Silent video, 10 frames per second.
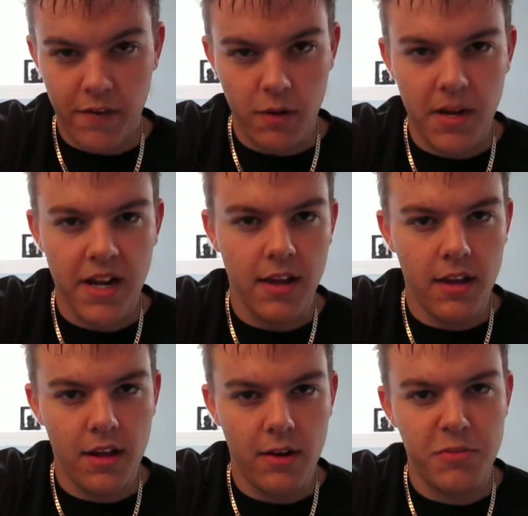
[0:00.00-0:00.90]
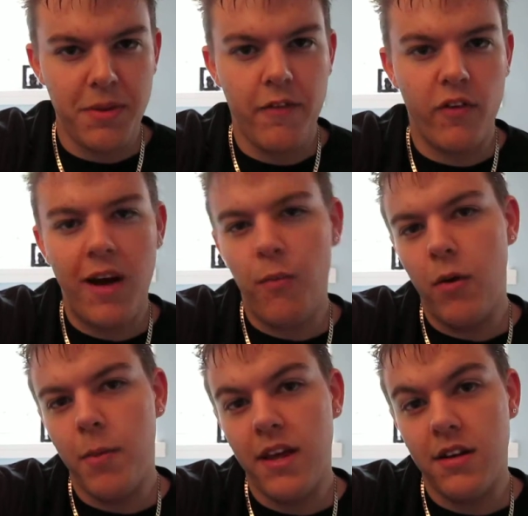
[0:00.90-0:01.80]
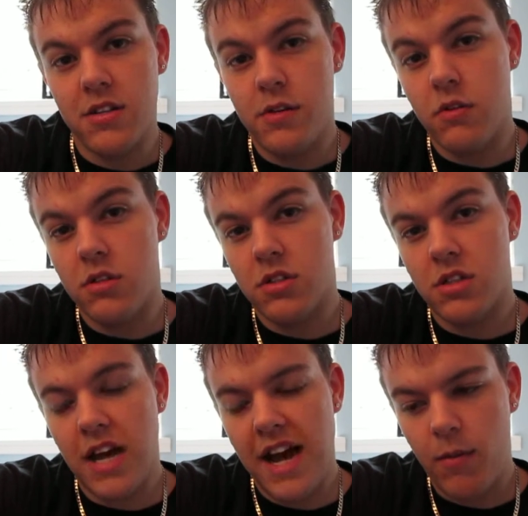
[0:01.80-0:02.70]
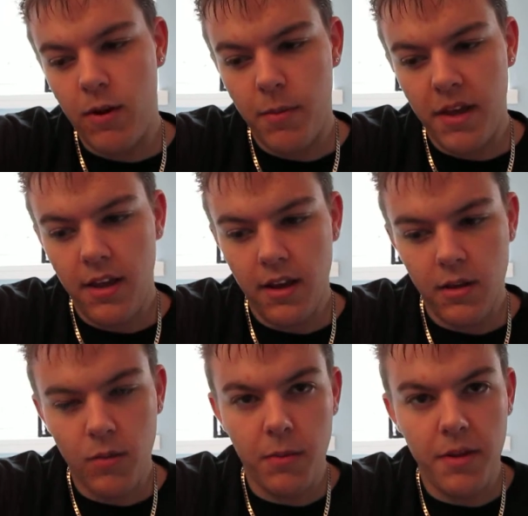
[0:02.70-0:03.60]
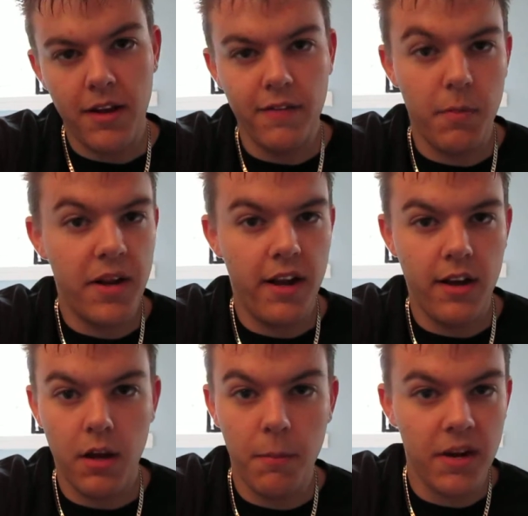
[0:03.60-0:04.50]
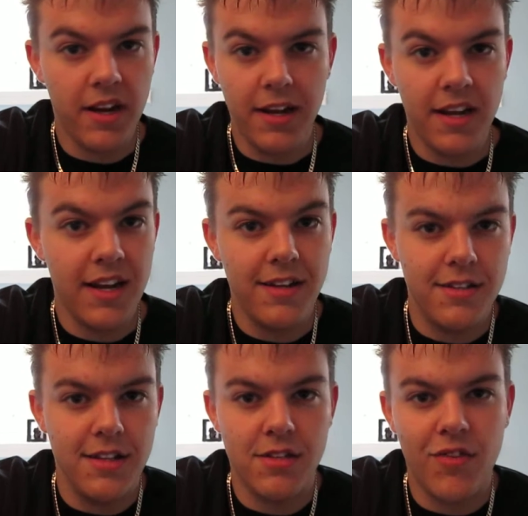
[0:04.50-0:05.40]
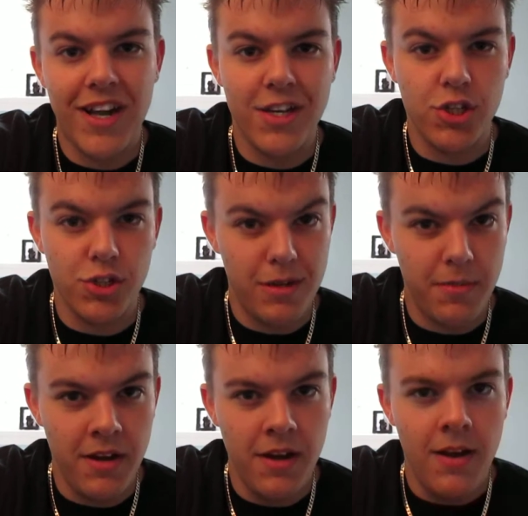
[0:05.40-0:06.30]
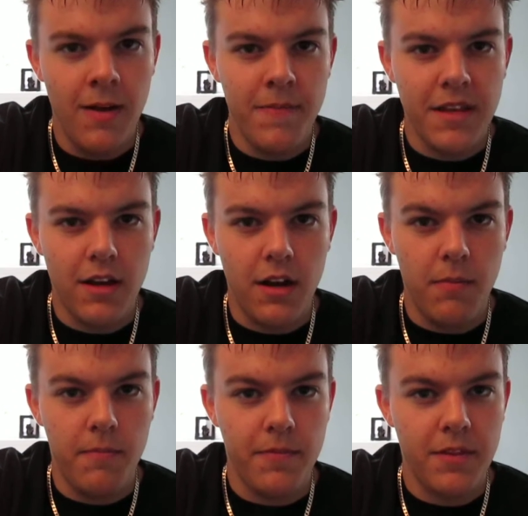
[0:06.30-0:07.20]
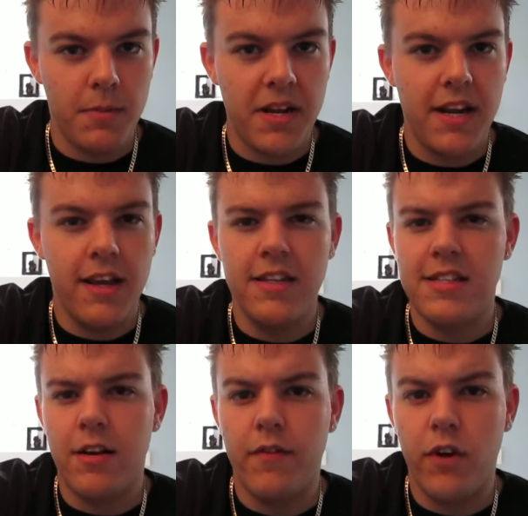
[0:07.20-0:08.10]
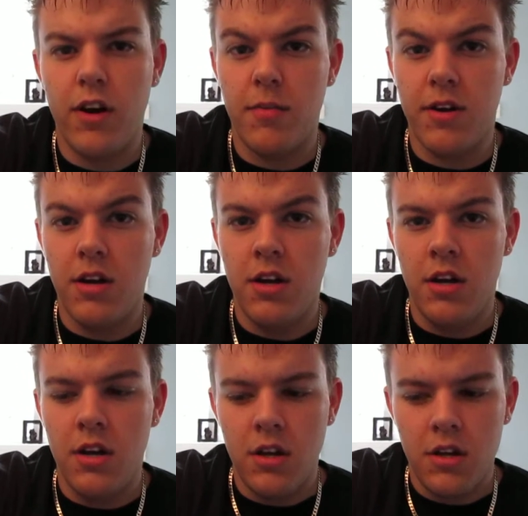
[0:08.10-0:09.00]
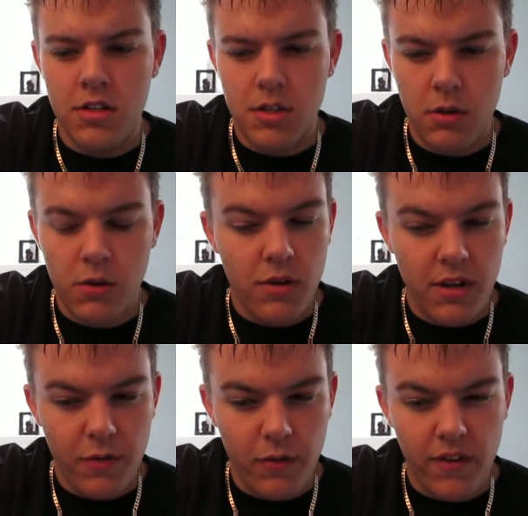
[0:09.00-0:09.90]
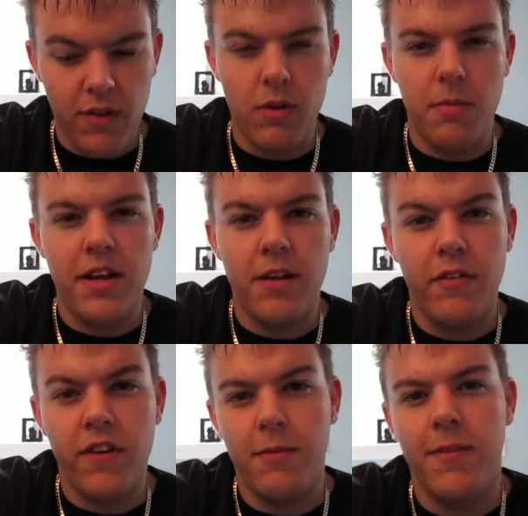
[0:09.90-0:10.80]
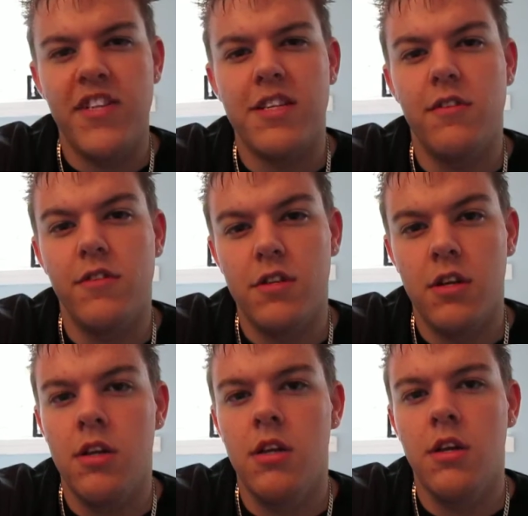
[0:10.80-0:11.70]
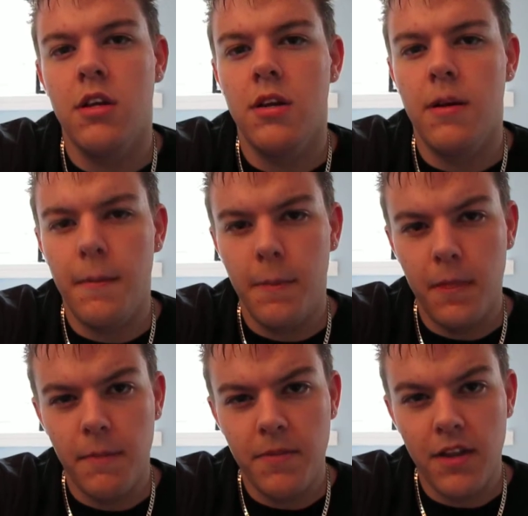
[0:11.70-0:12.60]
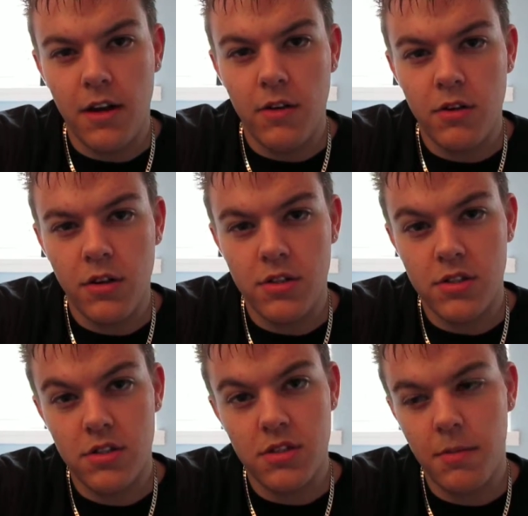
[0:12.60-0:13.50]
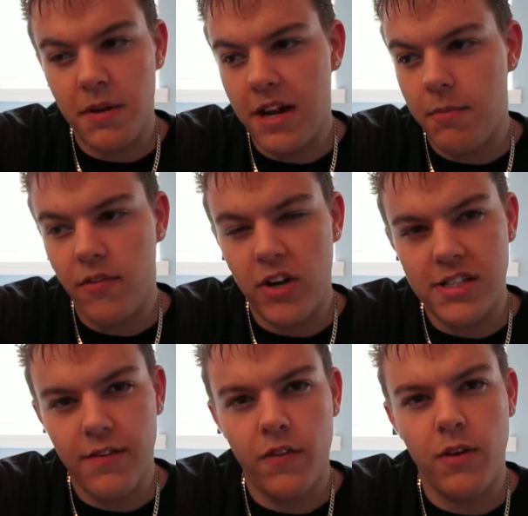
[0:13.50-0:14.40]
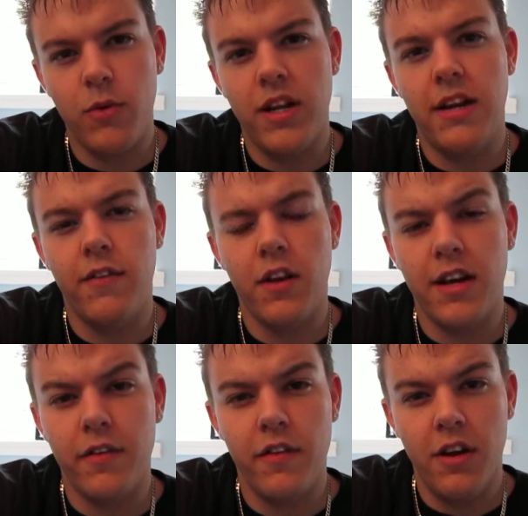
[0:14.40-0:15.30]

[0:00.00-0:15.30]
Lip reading: for the planet, you know, it's better for our well-being too, because our well-being and the well-being of the planet are completely connected. There's a relationship. The planet is our environment. So if we fuck with the planet, we're fucking with ourselves. You know, because the planet provides everything we need for life.